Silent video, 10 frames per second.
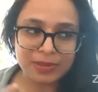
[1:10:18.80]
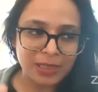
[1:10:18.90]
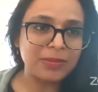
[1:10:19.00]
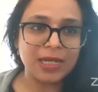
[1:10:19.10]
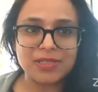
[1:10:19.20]

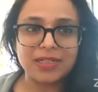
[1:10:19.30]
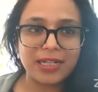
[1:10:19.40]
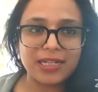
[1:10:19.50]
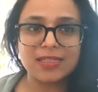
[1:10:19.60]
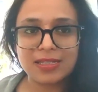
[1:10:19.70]
sometimes it
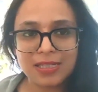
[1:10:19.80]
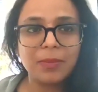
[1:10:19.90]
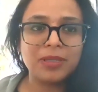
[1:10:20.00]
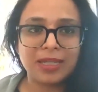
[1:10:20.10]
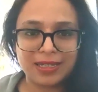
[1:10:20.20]
needs
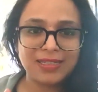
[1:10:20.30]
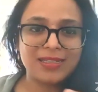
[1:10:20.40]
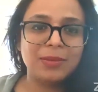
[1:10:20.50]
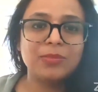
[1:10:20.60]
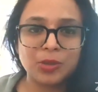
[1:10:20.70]
something,
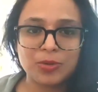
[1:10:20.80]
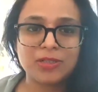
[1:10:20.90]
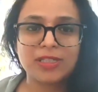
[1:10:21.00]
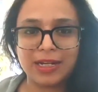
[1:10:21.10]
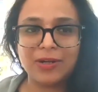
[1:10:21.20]
some
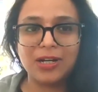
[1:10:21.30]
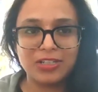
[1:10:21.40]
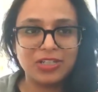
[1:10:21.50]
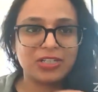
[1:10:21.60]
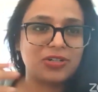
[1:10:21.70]
tools,
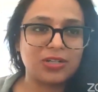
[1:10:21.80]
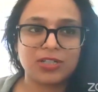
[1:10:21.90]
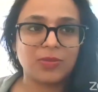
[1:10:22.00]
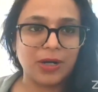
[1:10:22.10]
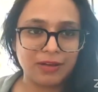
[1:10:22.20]
technology,
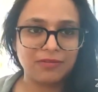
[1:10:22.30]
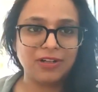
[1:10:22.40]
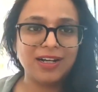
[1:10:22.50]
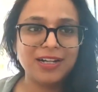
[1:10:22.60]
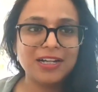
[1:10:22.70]
structure,
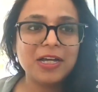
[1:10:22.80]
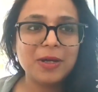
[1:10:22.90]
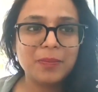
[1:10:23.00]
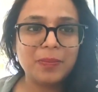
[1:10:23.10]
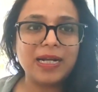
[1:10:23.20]
whatever.
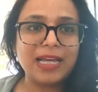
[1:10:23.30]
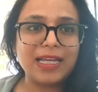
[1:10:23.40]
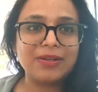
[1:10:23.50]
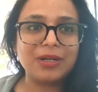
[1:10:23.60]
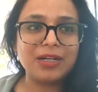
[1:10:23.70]
But
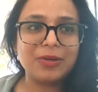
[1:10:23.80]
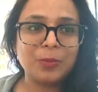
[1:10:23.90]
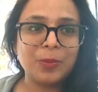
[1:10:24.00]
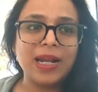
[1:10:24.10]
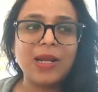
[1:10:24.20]
like,
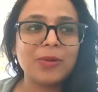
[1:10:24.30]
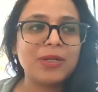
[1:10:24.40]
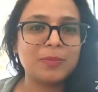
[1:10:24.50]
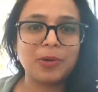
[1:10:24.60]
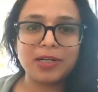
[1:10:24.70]
when I look
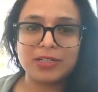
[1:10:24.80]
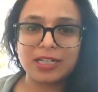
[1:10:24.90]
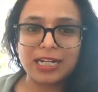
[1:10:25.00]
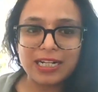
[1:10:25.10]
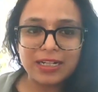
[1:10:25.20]
at
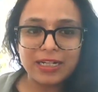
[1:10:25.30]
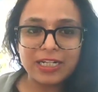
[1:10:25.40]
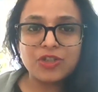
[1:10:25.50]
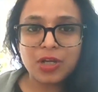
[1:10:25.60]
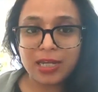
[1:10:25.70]
poetry,
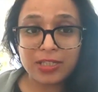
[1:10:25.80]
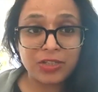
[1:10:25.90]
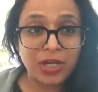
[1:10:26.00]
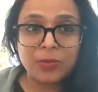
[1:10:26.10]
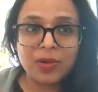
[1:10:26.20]
it
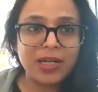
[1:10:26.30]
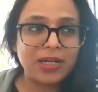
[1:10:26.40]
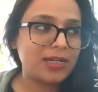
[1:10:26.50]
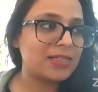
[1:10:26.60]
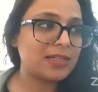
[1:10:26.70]

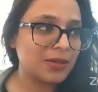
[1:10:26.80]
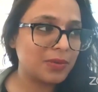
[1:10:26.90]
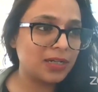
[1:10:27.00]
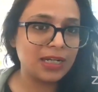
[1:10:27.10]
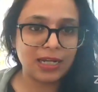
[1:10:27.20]
genuinely doesn't
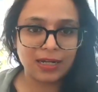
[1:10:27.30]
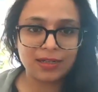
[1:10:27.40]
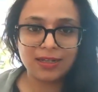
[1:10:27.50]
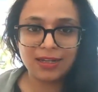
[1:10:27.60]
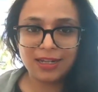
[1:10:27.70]
even
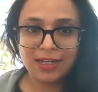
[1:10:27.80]
need